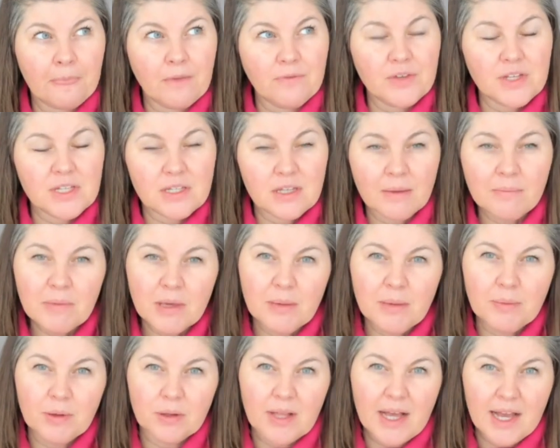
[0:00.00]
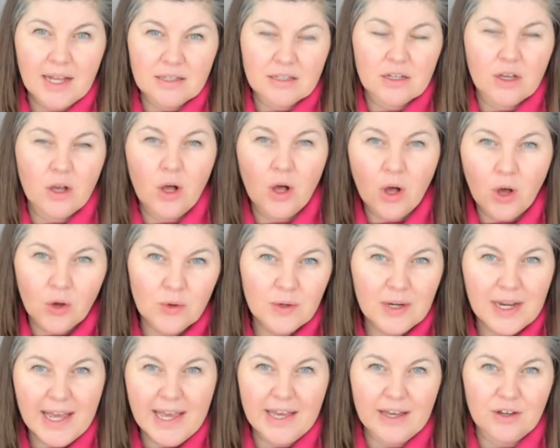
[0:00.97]
for some people, adds a whole
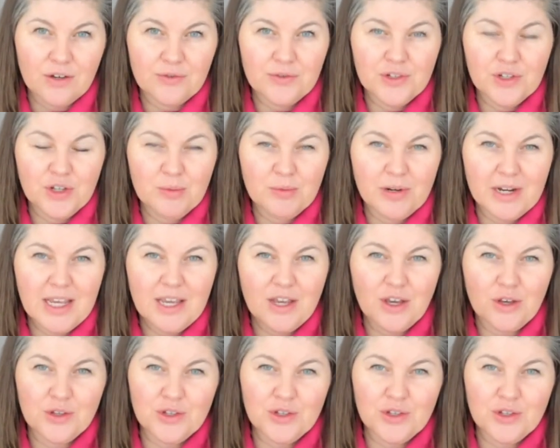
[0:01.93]
layer of superego.